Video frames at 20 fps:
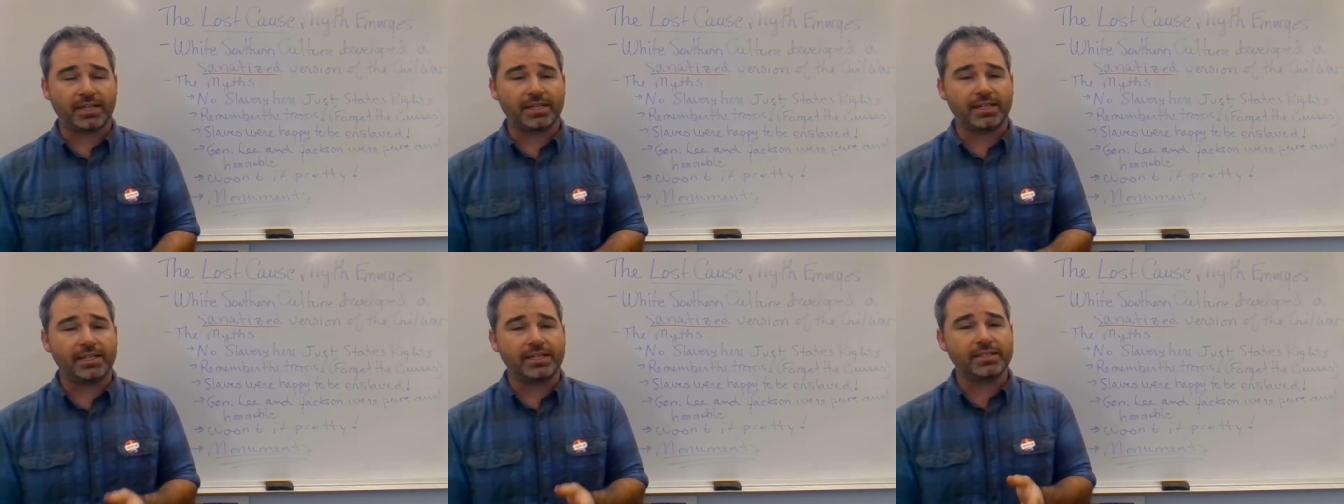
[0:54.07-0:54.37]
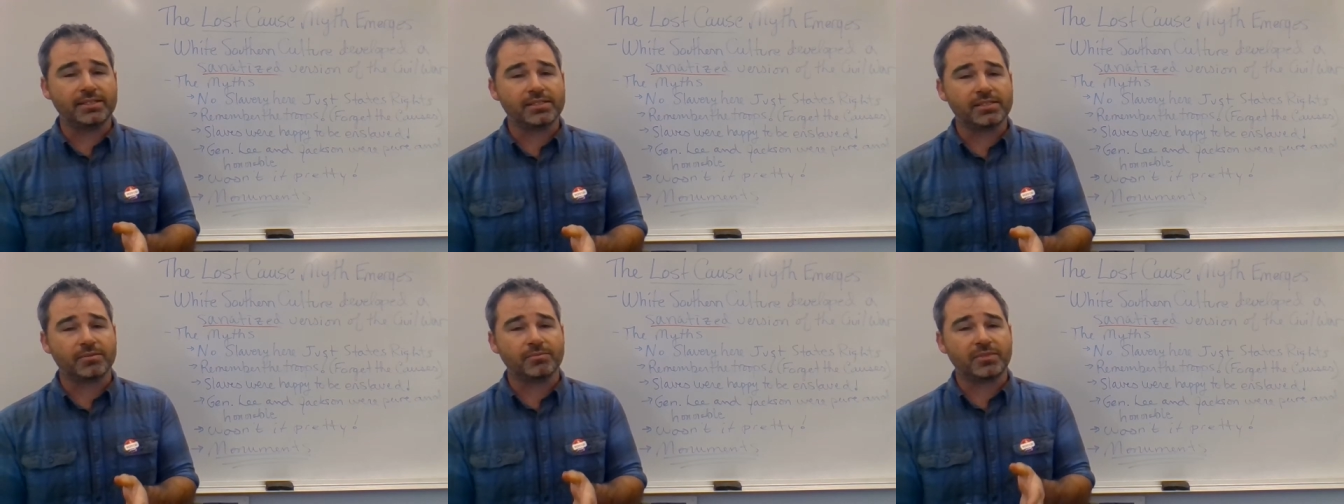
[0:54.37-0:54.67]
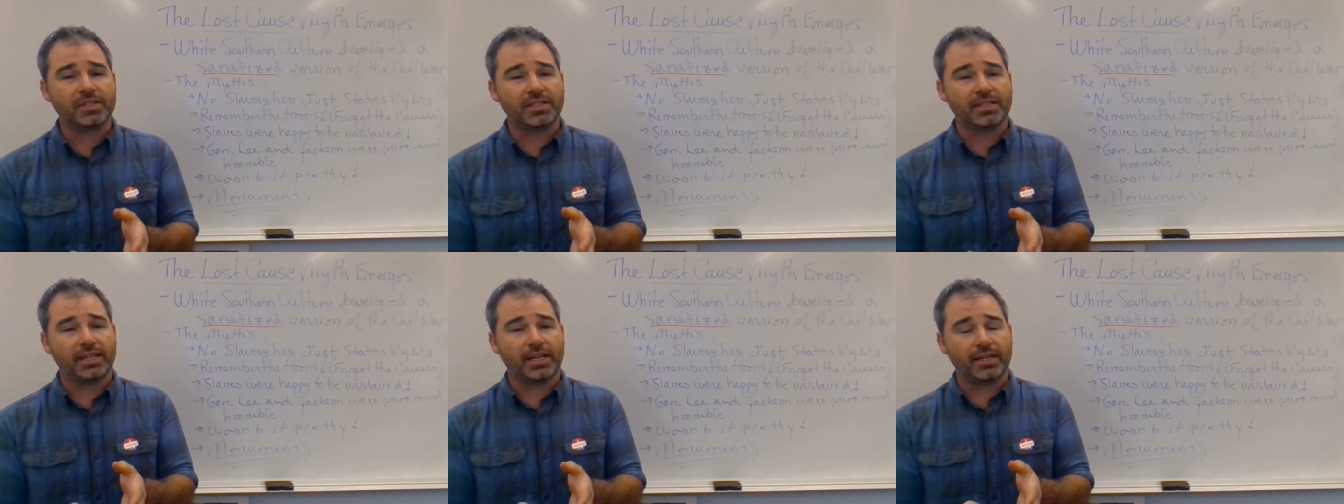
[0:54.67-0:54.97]
They needed
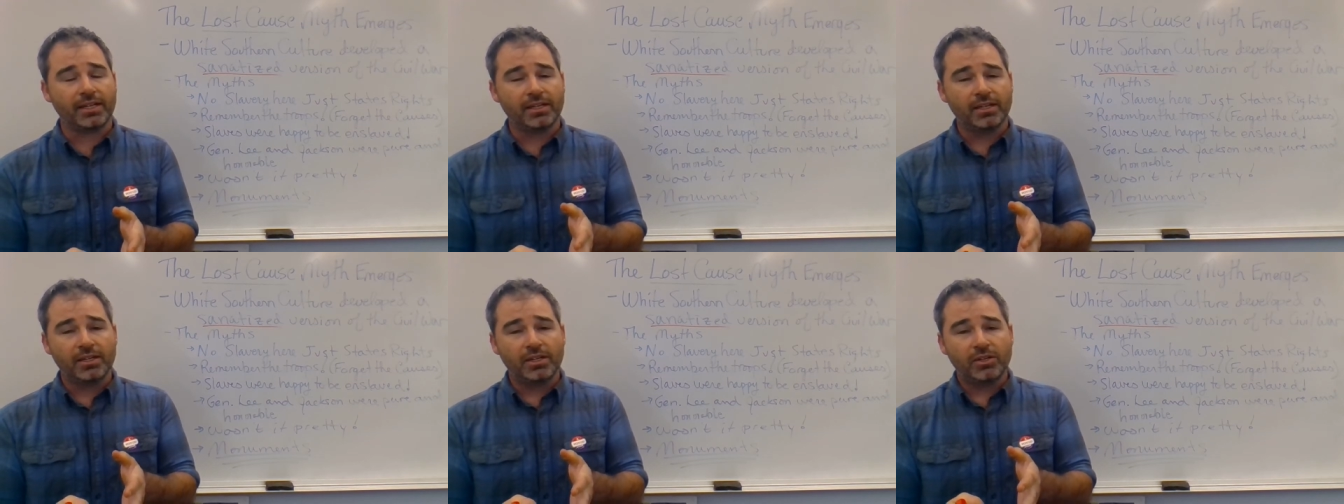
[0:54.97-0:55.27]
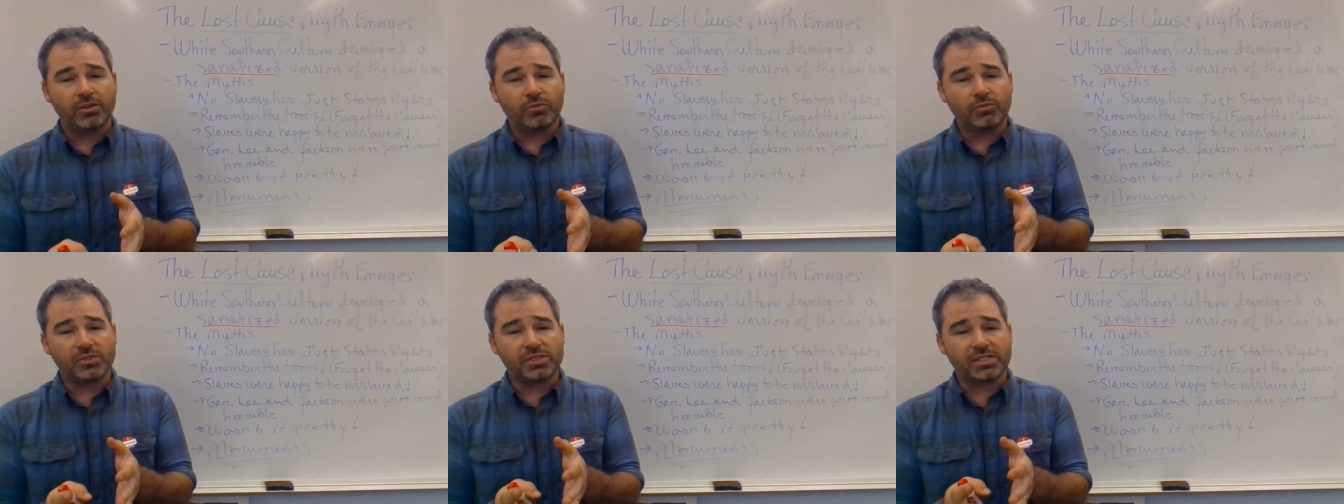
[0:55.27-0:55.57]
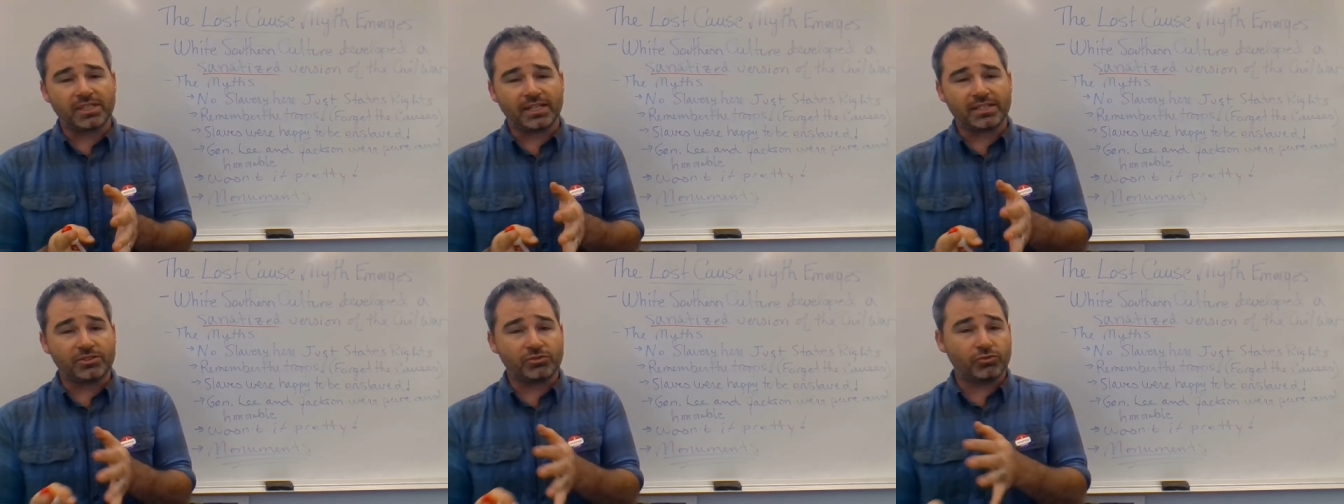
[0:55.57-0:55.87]
something that
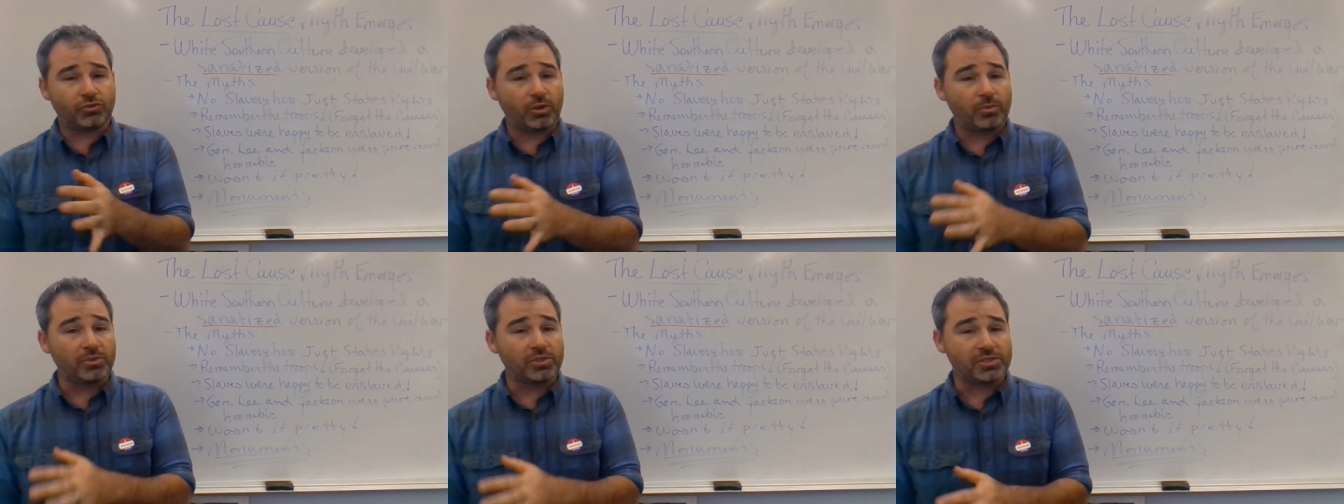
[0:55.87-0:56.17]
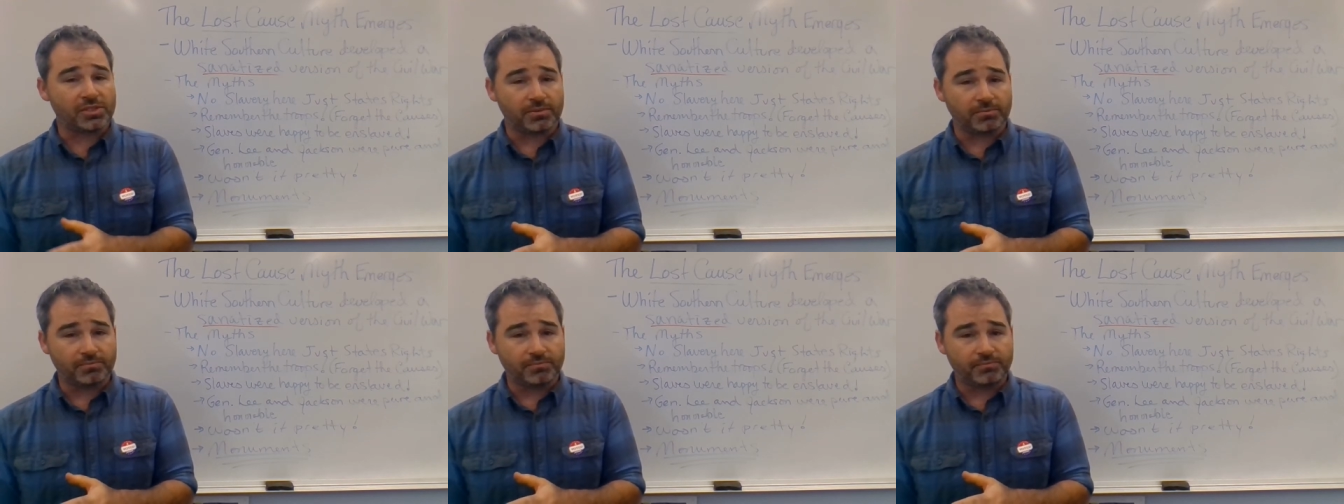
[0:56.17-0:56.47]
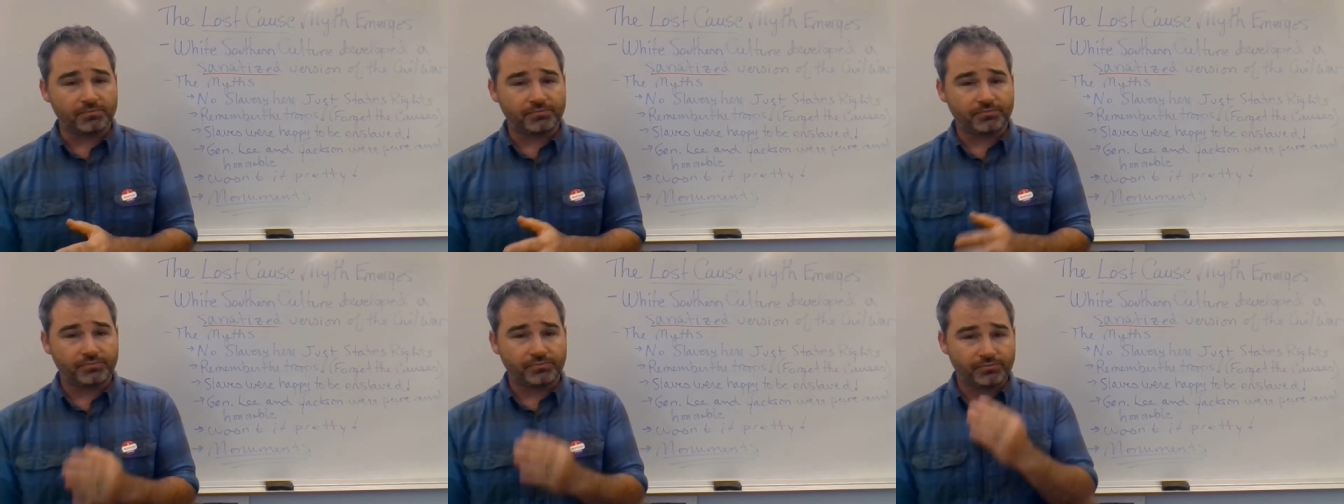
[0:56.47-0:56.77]
was less
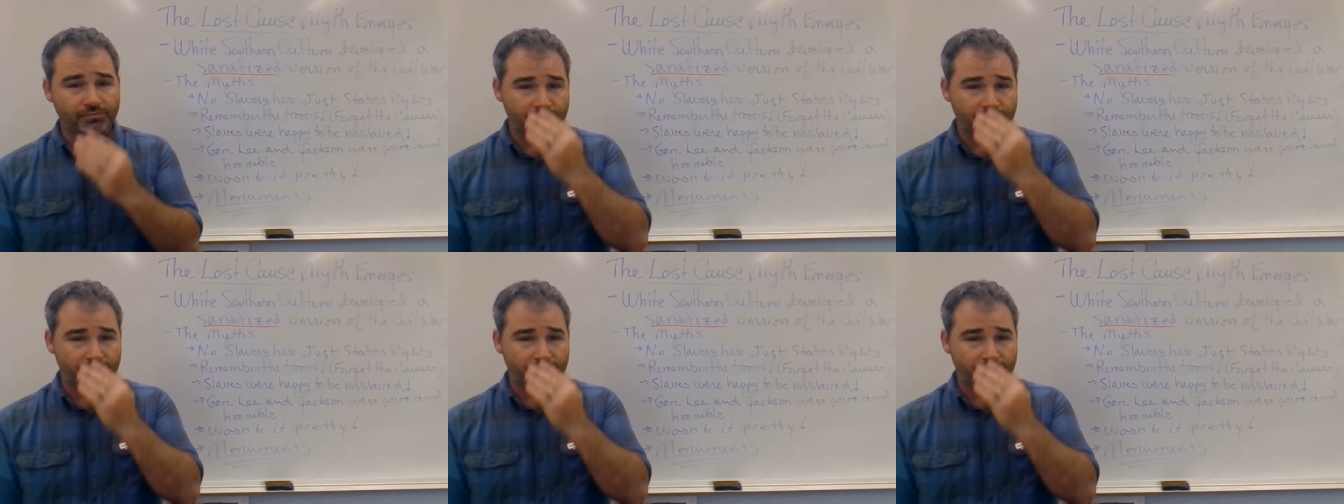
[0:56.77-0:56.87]
troublesome.